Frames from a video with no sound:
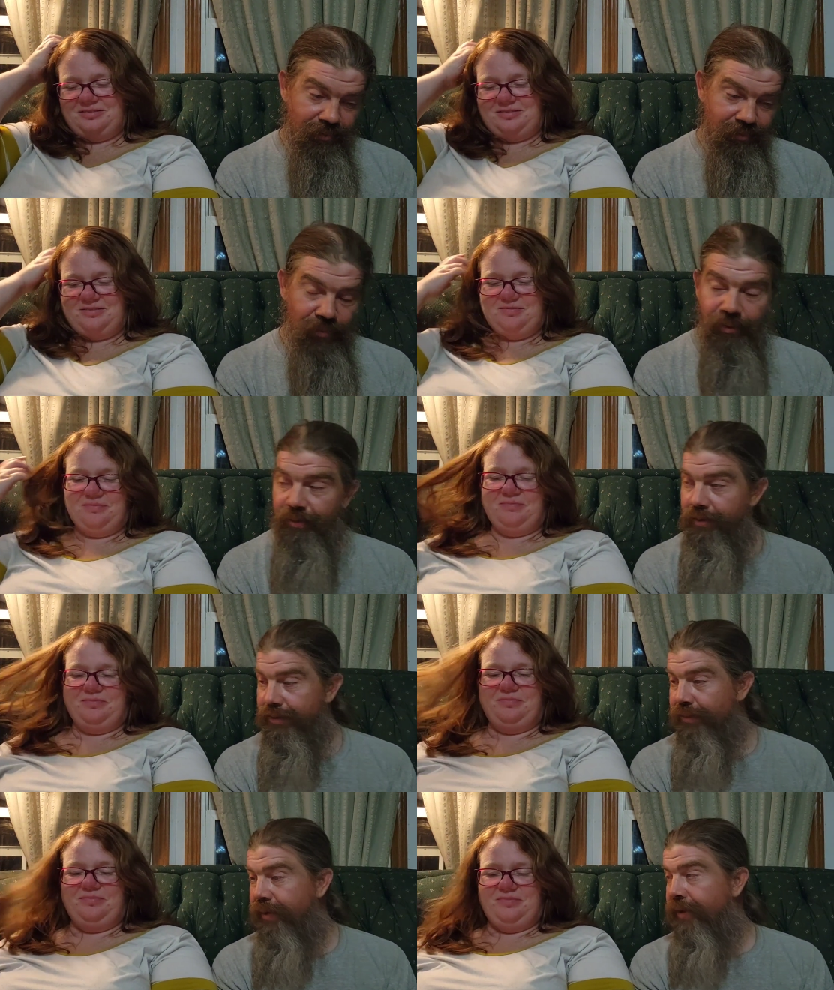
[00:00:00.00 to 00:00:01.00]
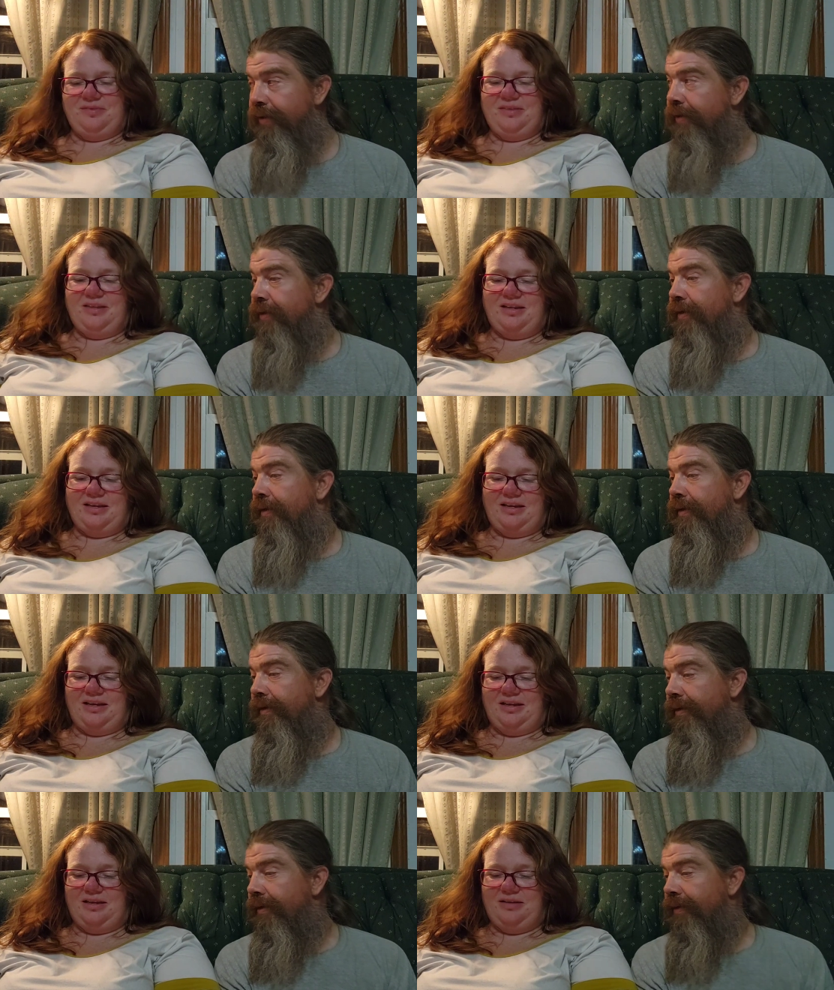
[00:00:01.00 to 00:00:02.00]
Speaker 1: want to spoil next week.
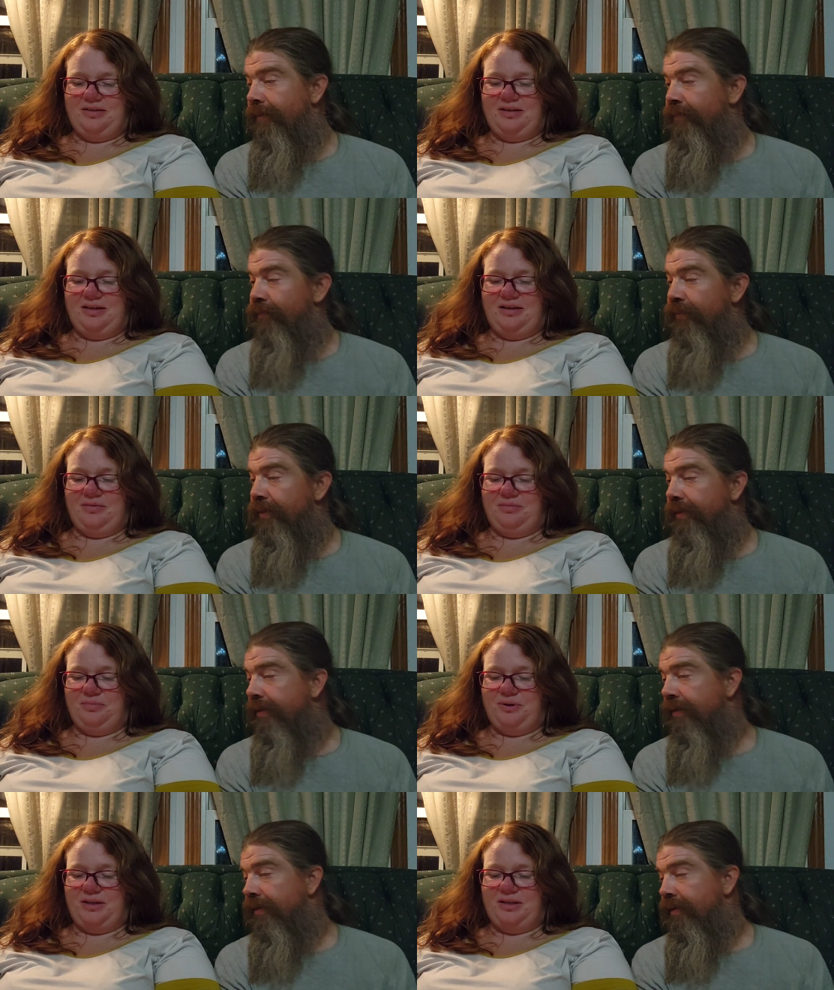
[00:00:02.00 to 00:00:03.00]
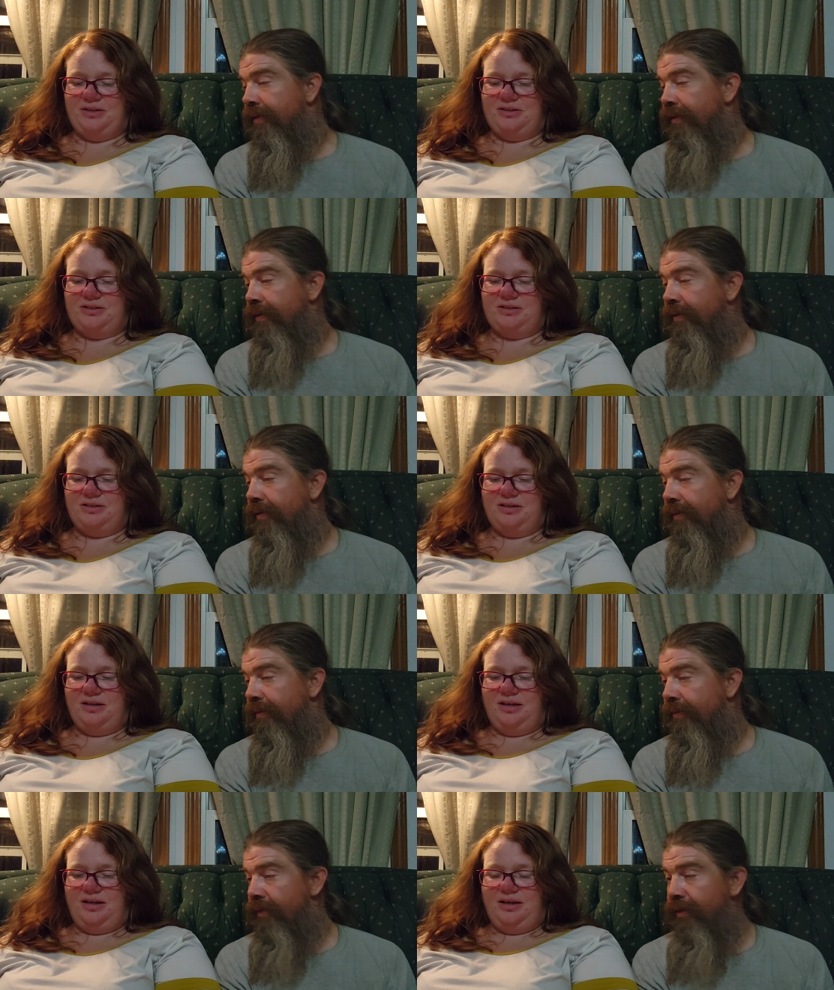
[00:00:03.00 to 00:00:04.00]
Um, but there's.
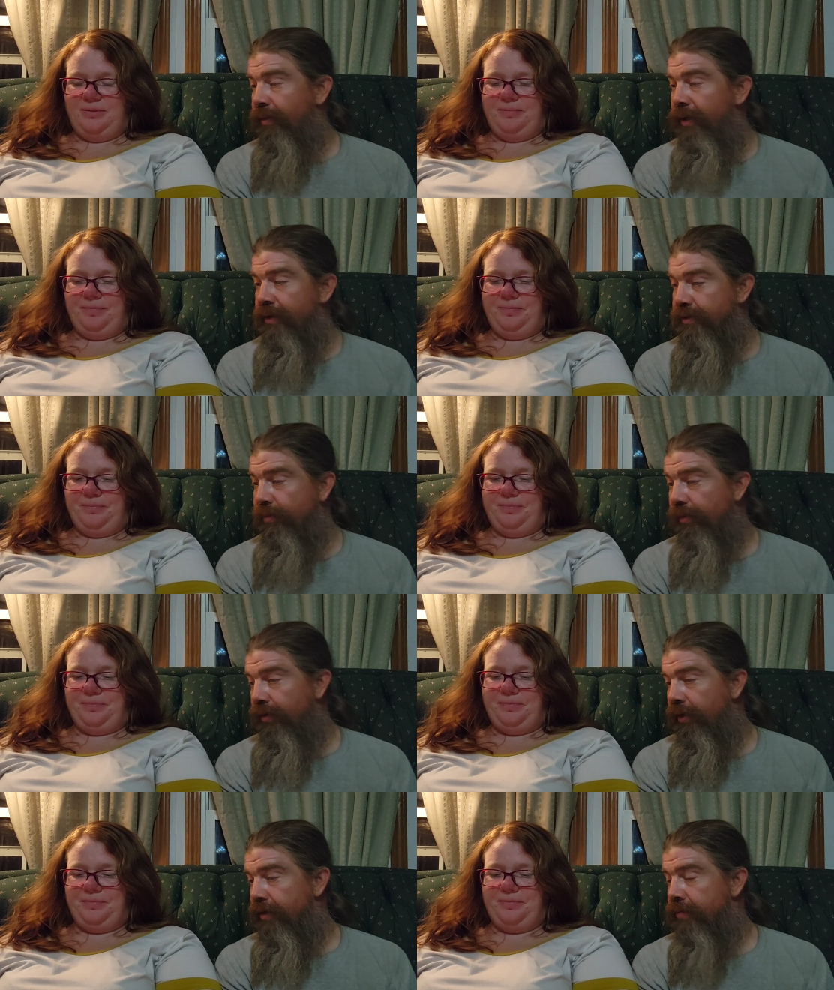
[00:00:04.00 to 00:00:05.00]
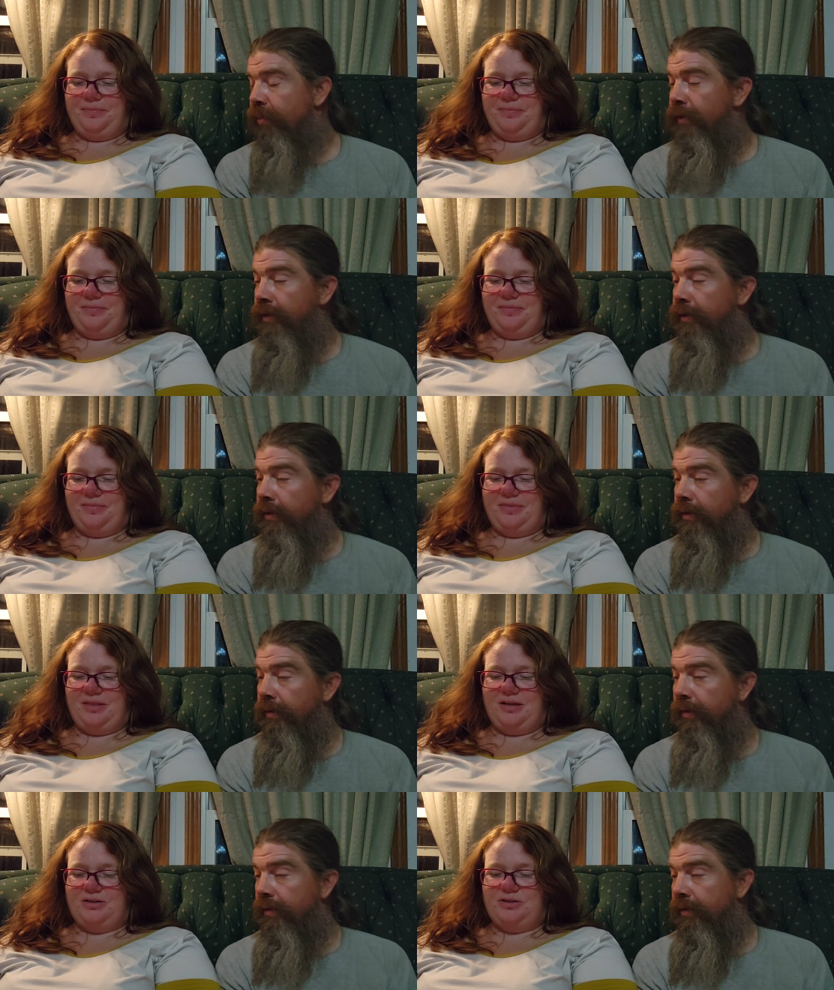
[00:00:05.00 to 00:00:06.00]
We can go back and spoil last week.
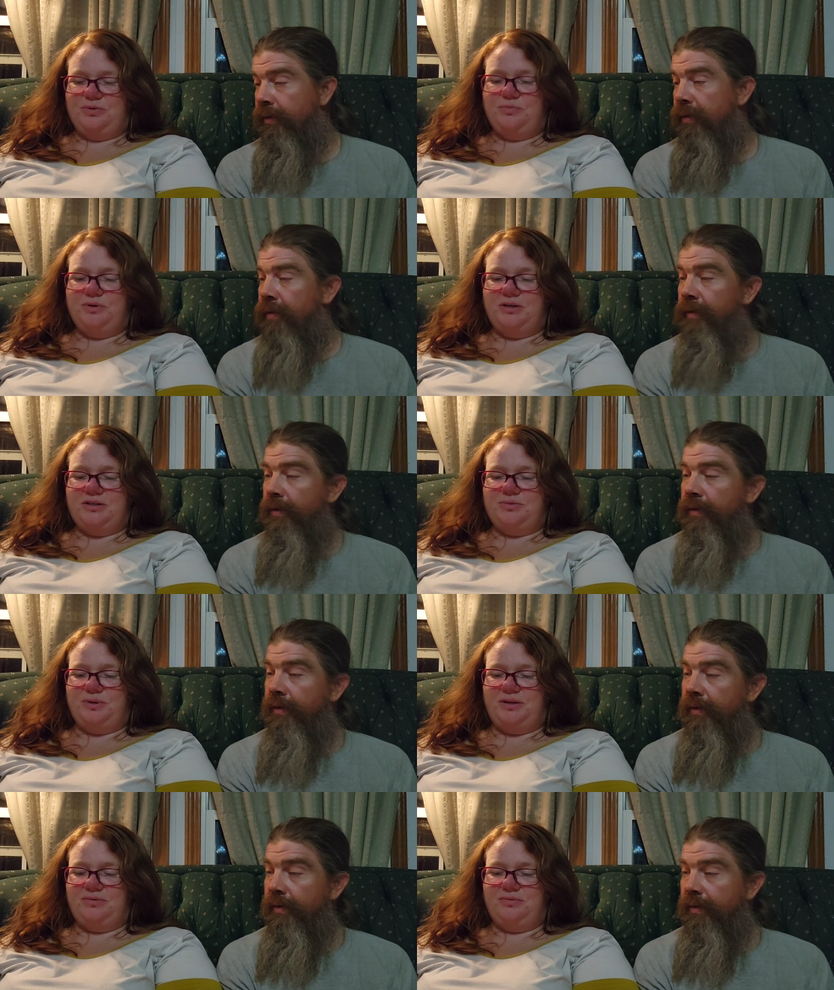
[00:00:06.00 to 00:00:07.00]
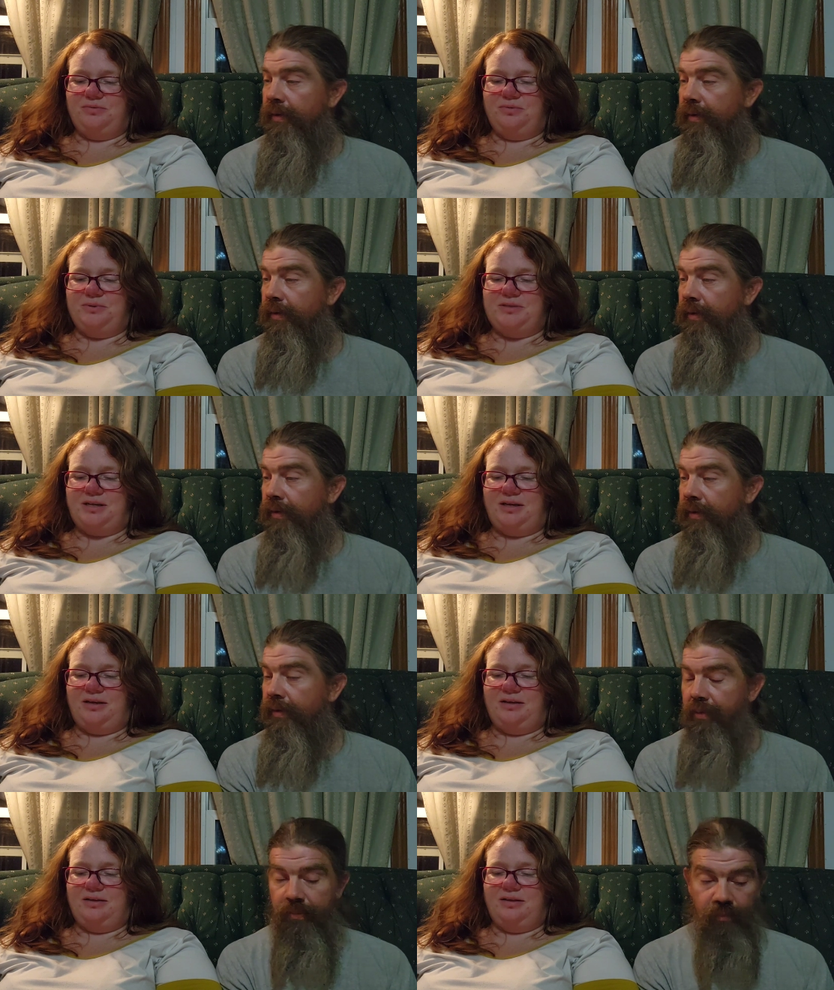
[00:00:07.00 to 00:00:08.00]
Speaker 2: There's so much with Romans
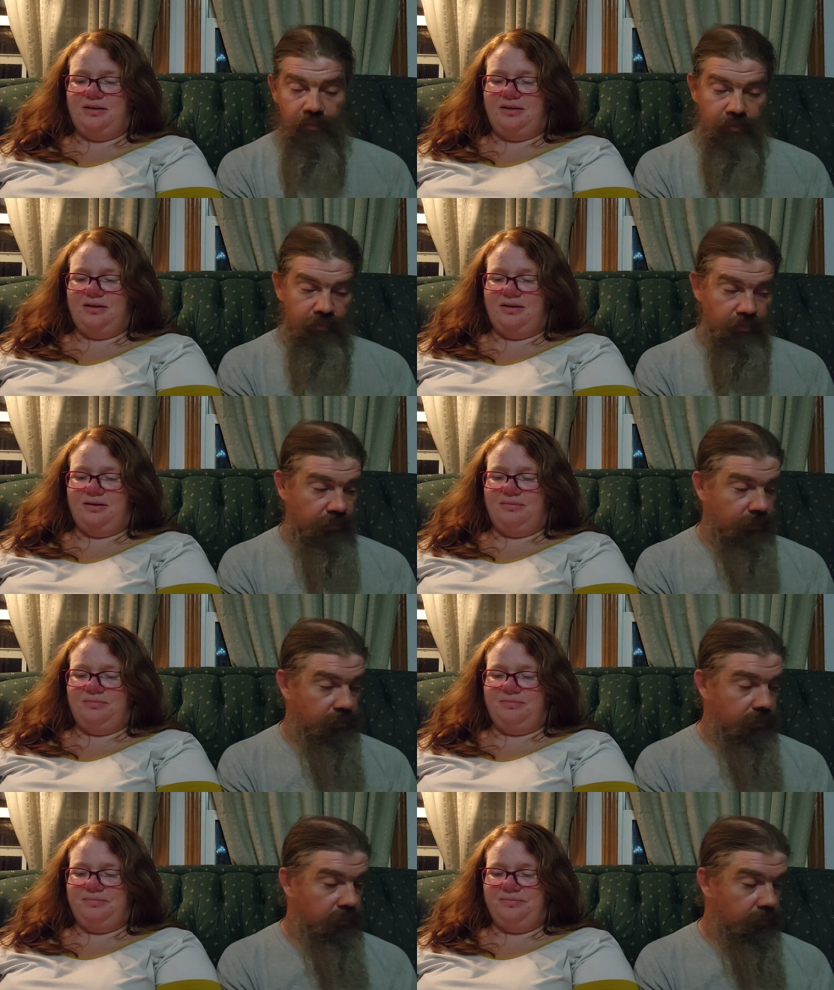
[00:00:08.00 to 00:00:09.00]
8 that um,